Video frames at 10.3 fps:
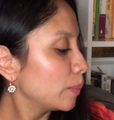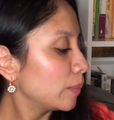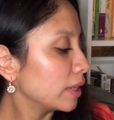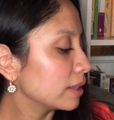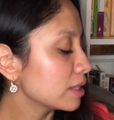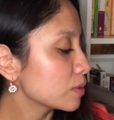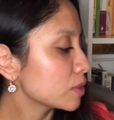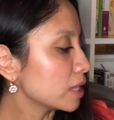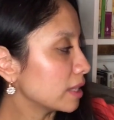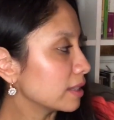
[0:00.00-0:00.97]
But this
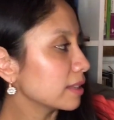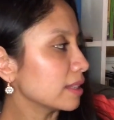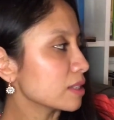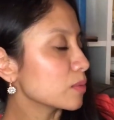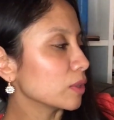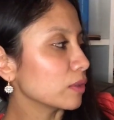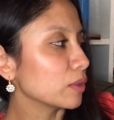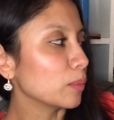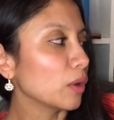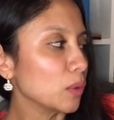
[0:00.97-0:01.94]
one's, I think that's one of the
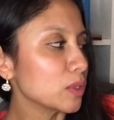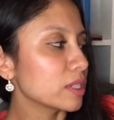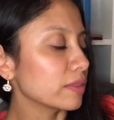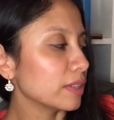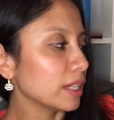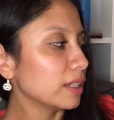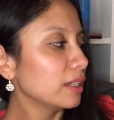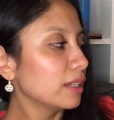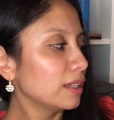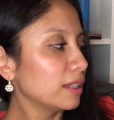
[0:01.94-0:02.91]
pros of it,
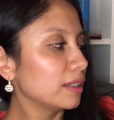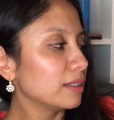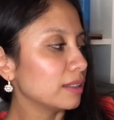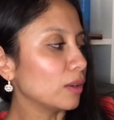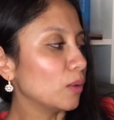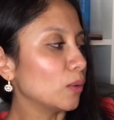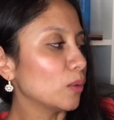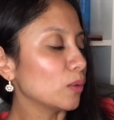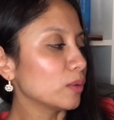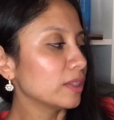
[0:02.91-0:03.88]
the
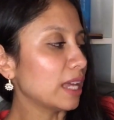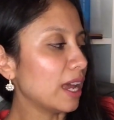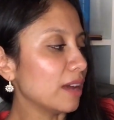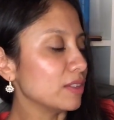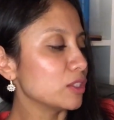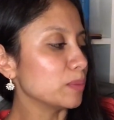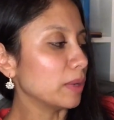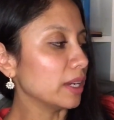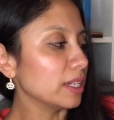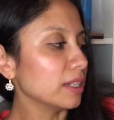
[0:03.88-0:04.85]
whole not having to
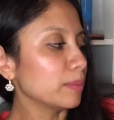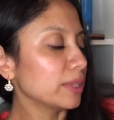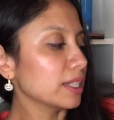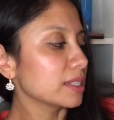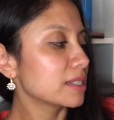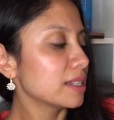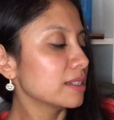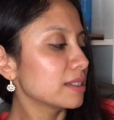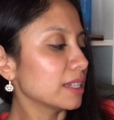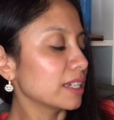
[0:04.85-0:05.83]
button up things.
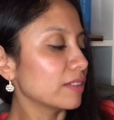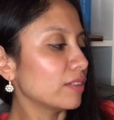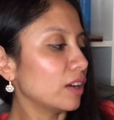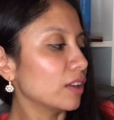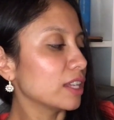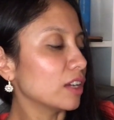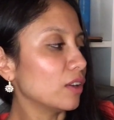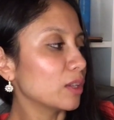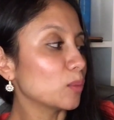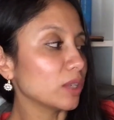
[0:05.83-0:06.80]
Like if the
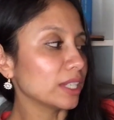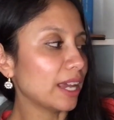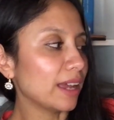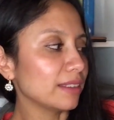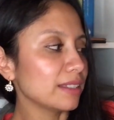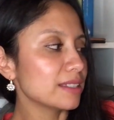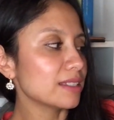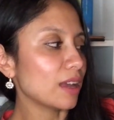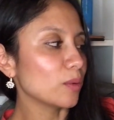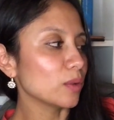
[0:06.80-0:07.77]
all-in-one had
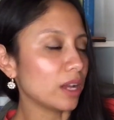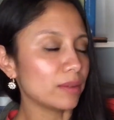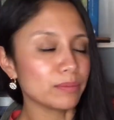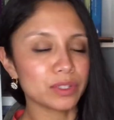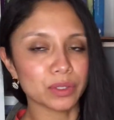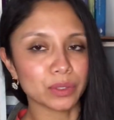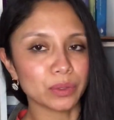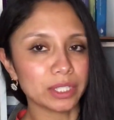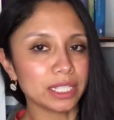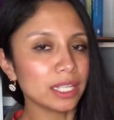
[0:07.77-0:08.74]
this, I would
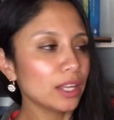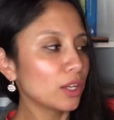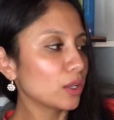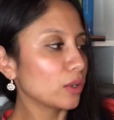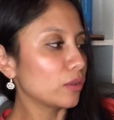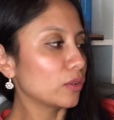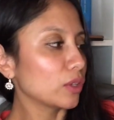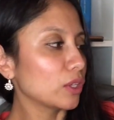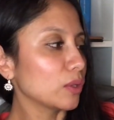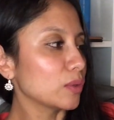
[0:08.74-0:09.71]
absolutely go for
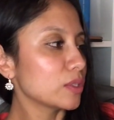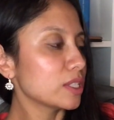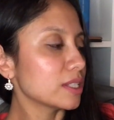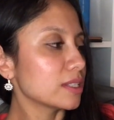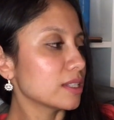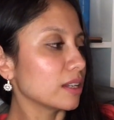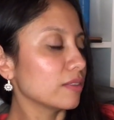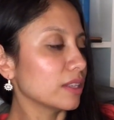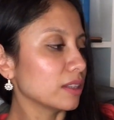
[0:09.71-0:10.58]
those instead of the